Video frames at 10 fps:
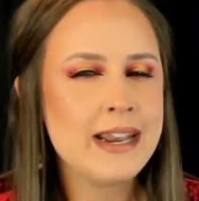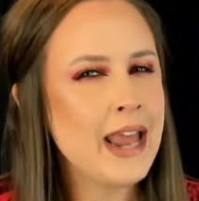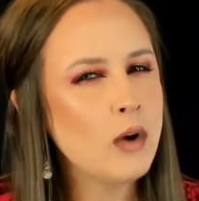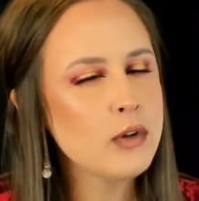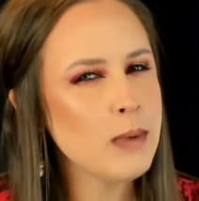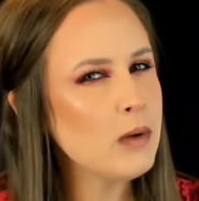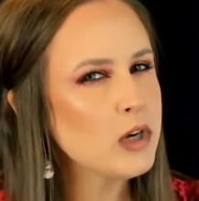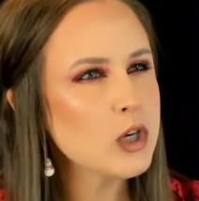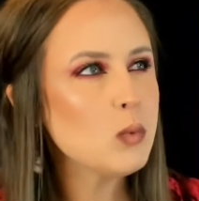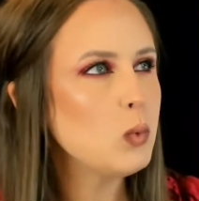Now, you might
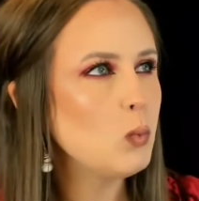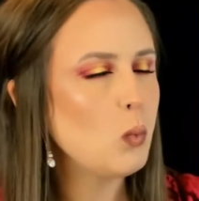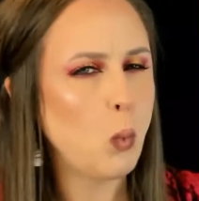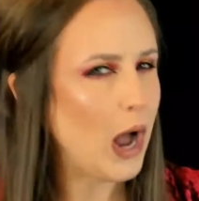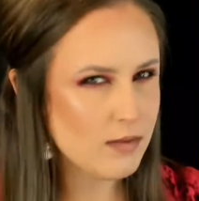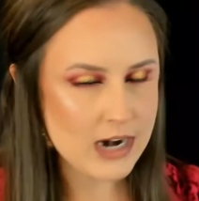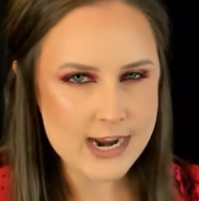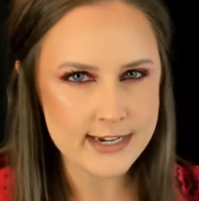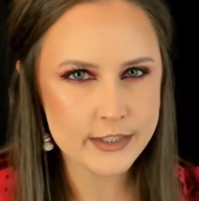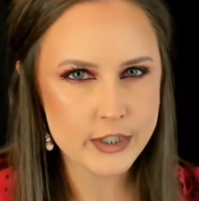wonder, why would
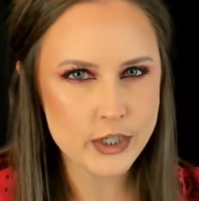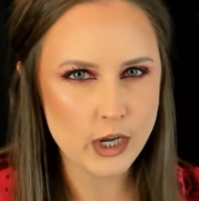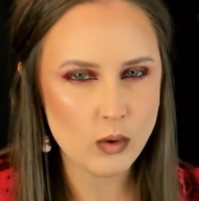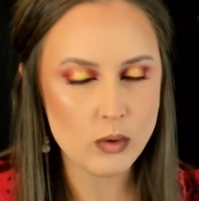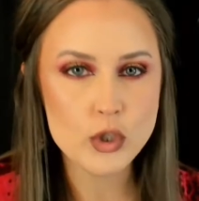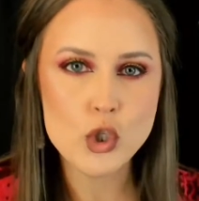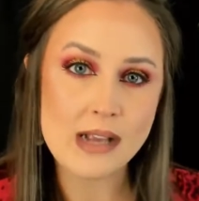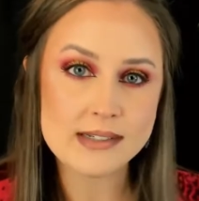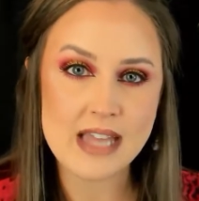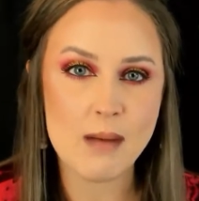I need to know
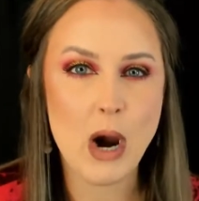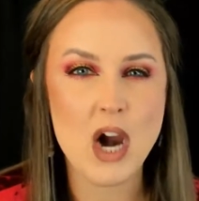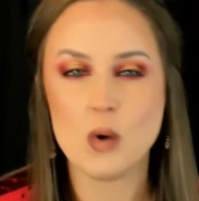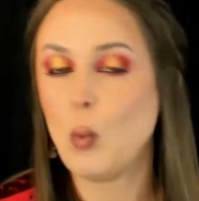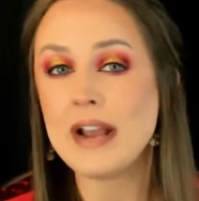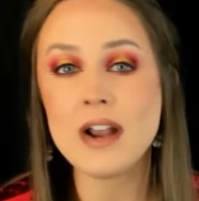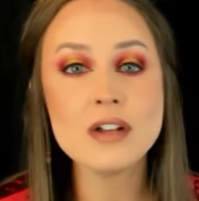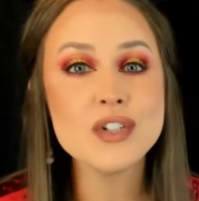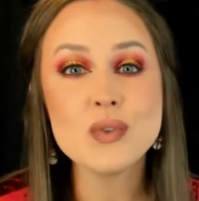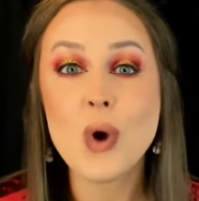just that part? Why
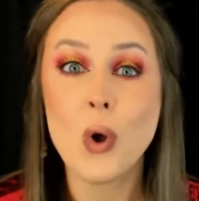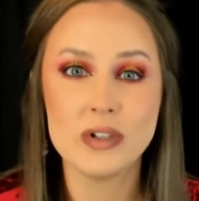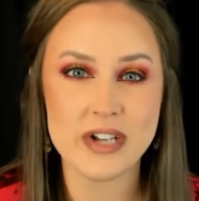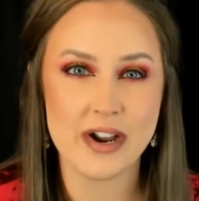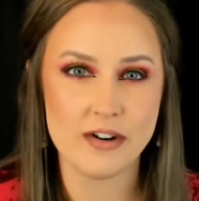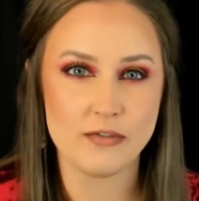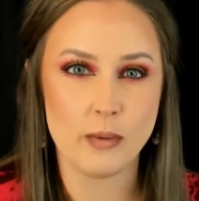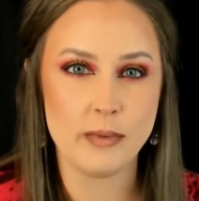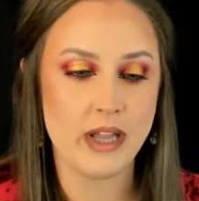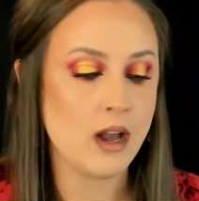not do the whole entire
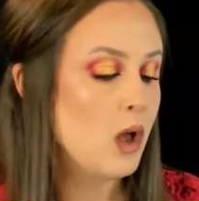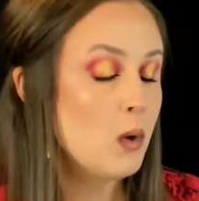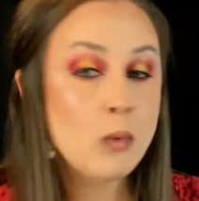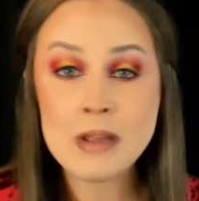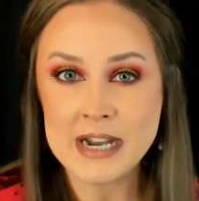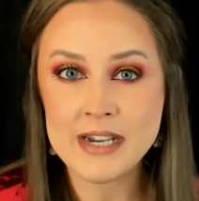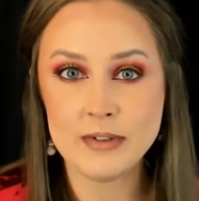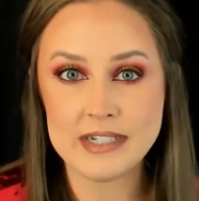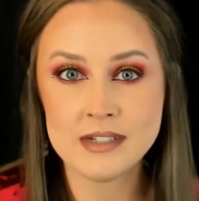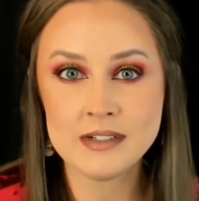formula? Well, many
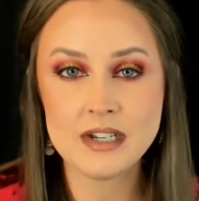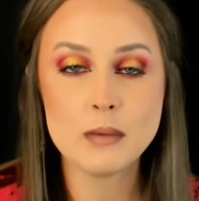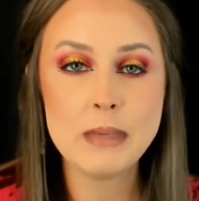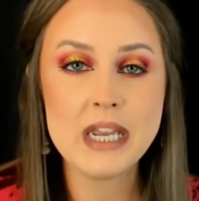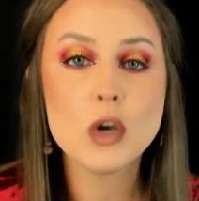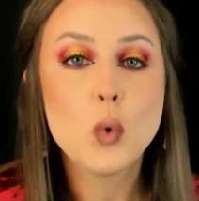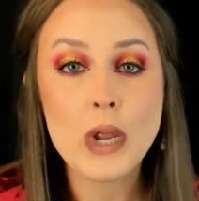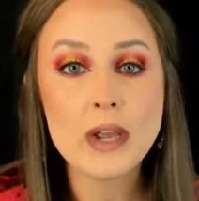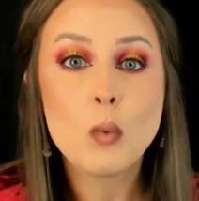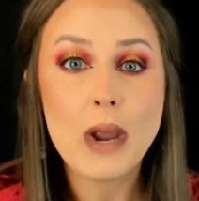reasons. It can be a
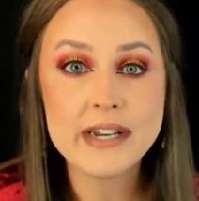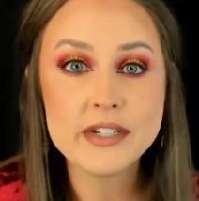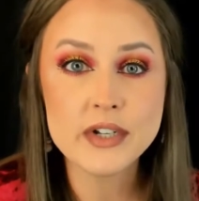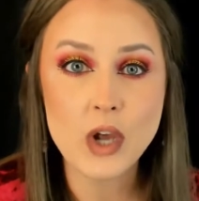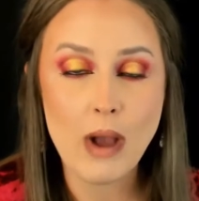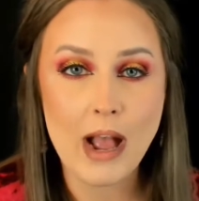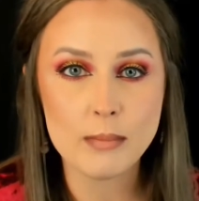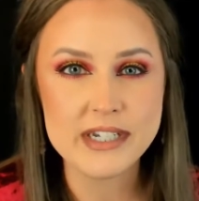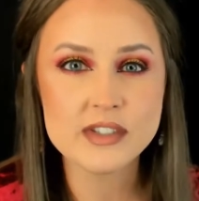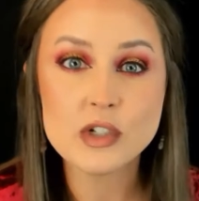quick way to know how
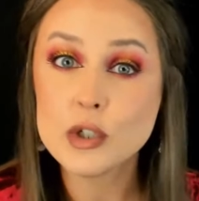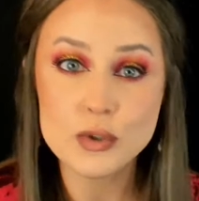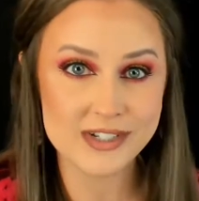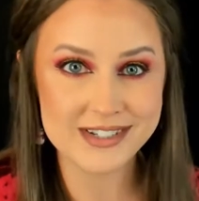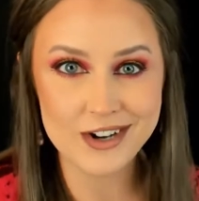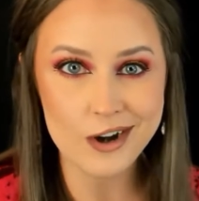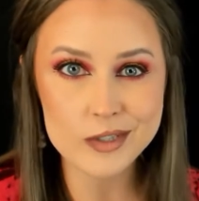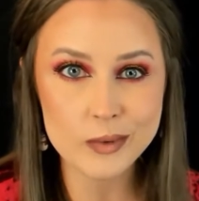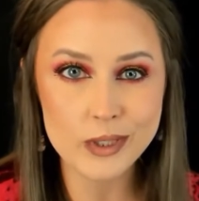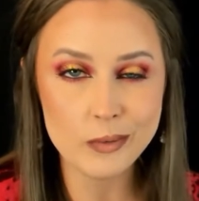many solutions there are
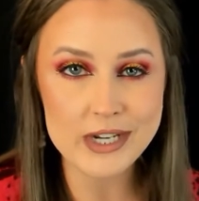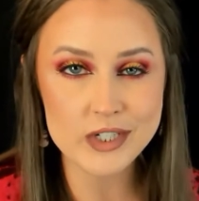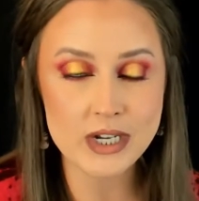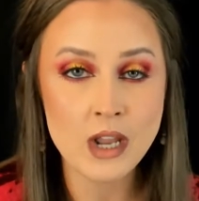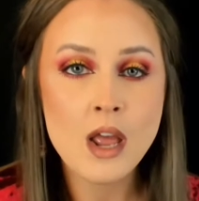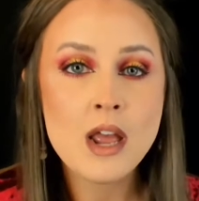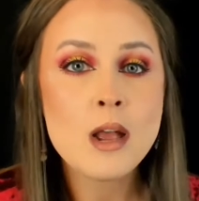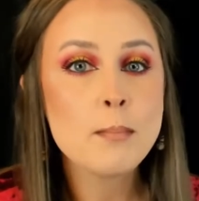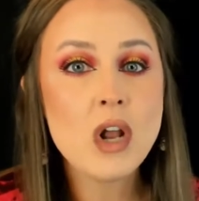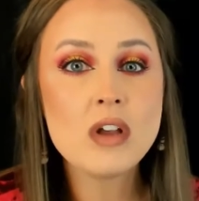to an equation,
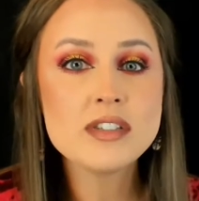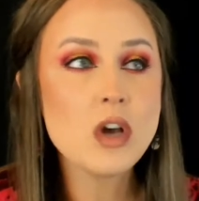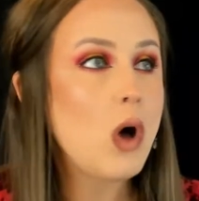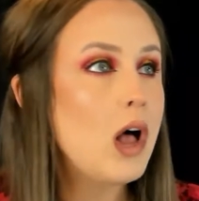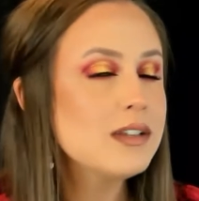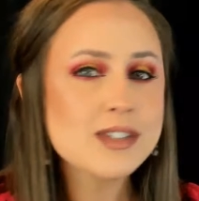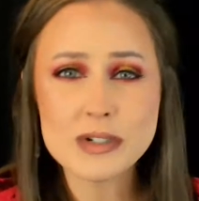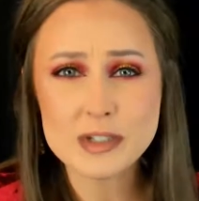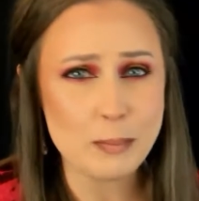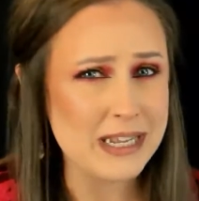but also all
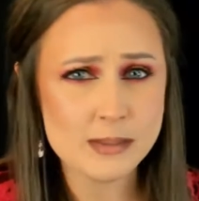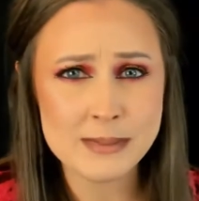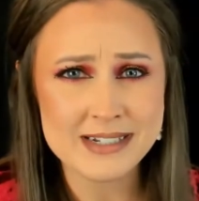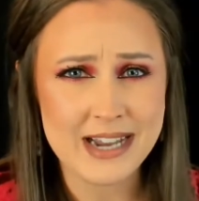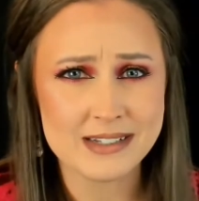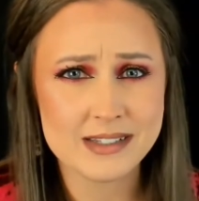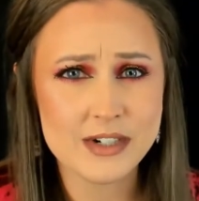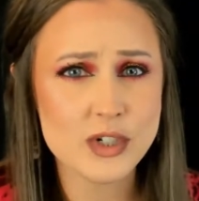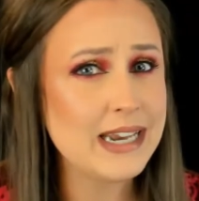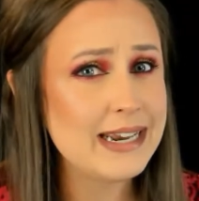sorts of placement tests
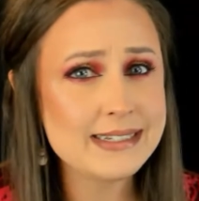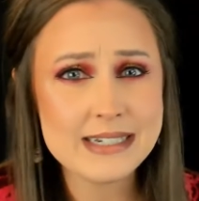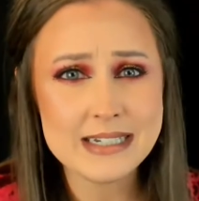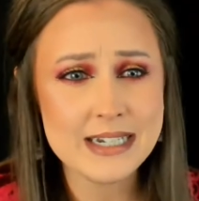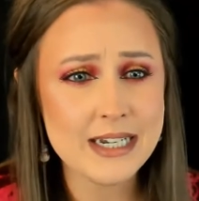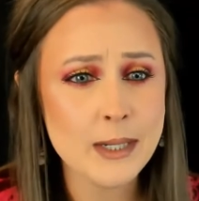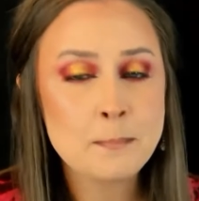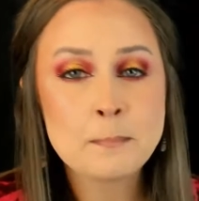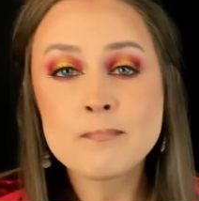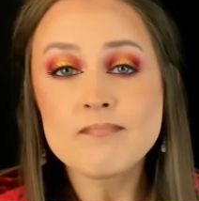such as ACT,
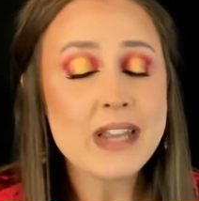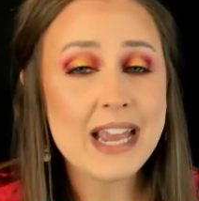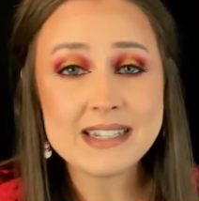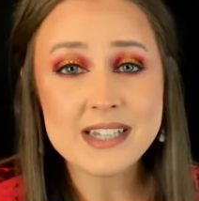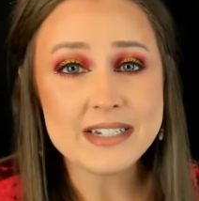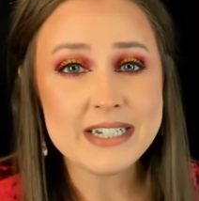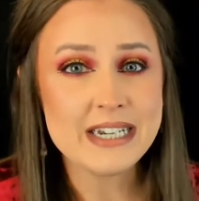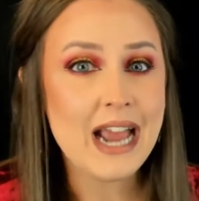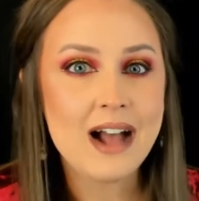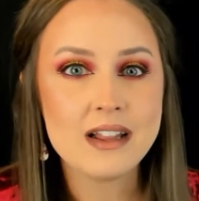
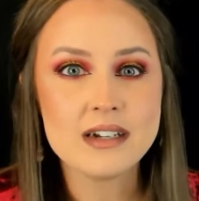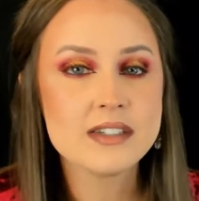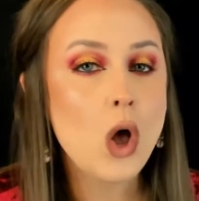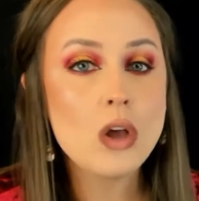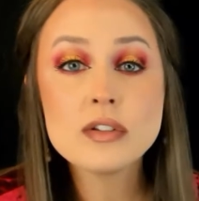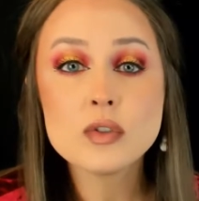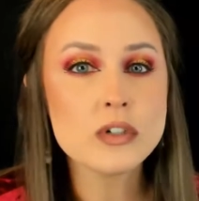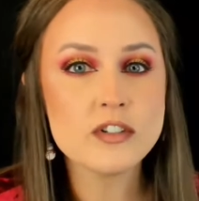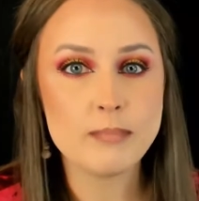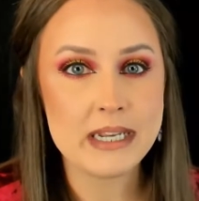SAT, ALEX, all
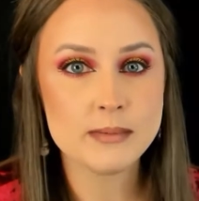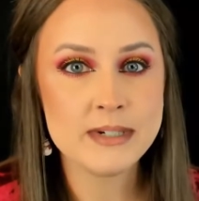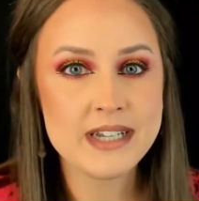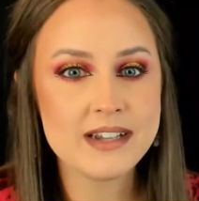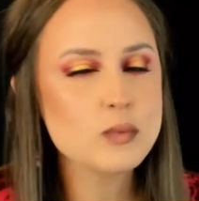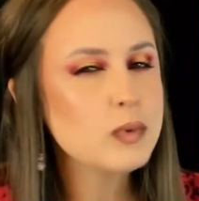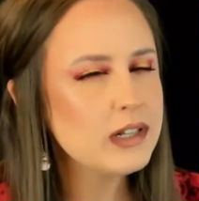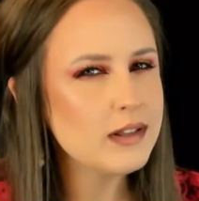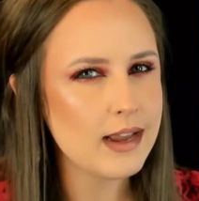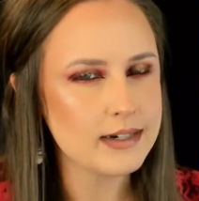sorts of placement tests
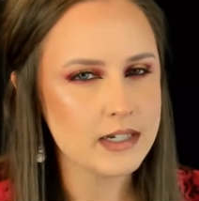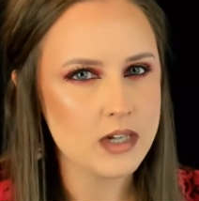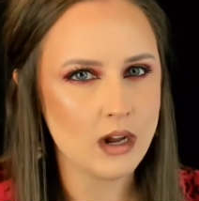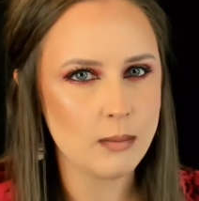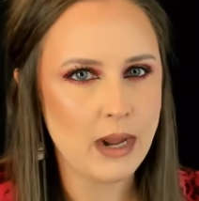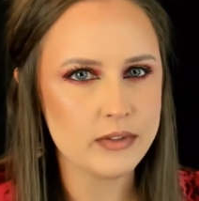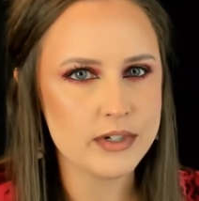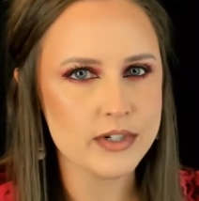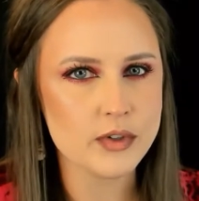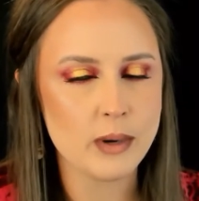really like to talk about the
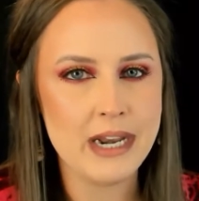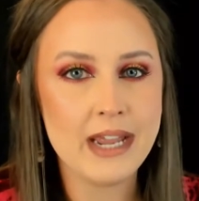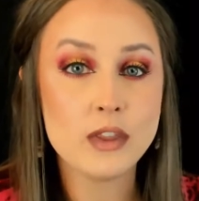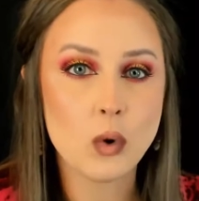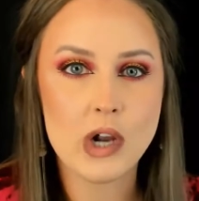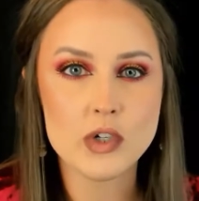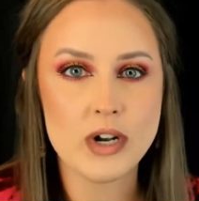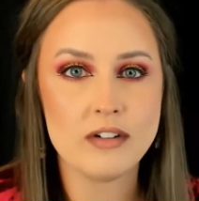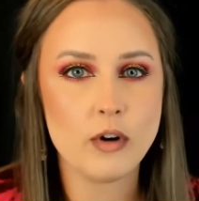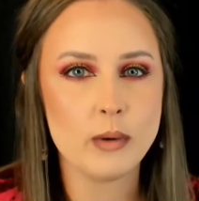discriminant and the
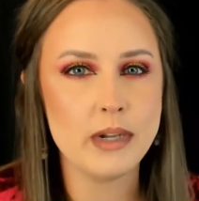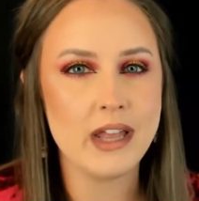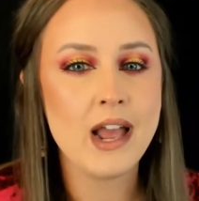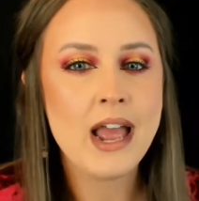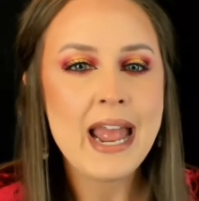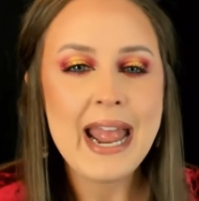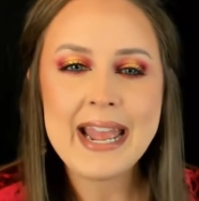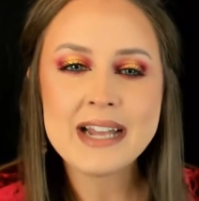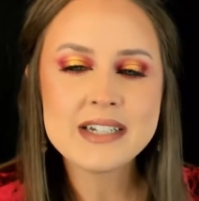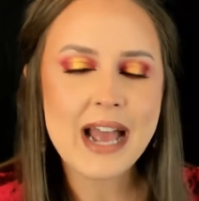quadratic formula
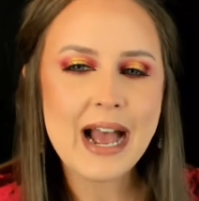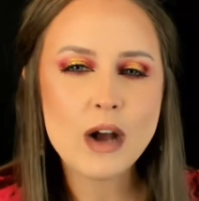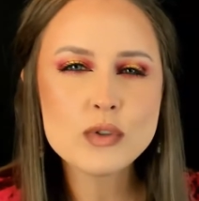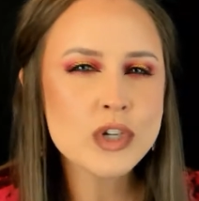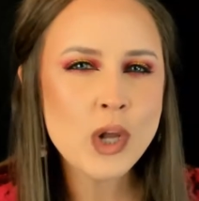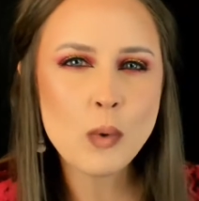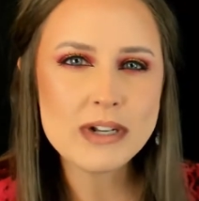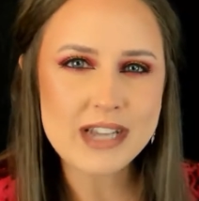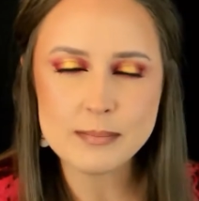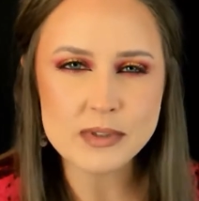and how to know
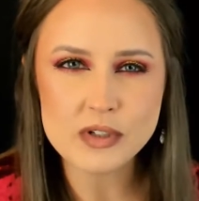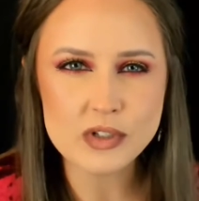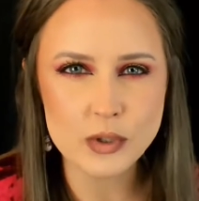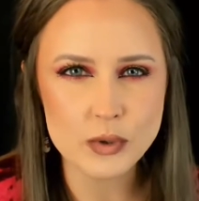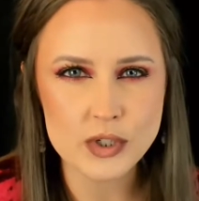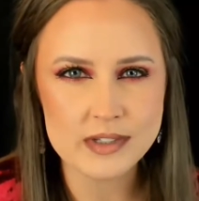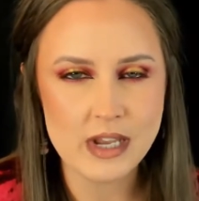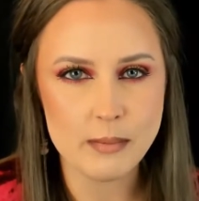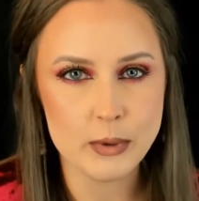what types of solutions they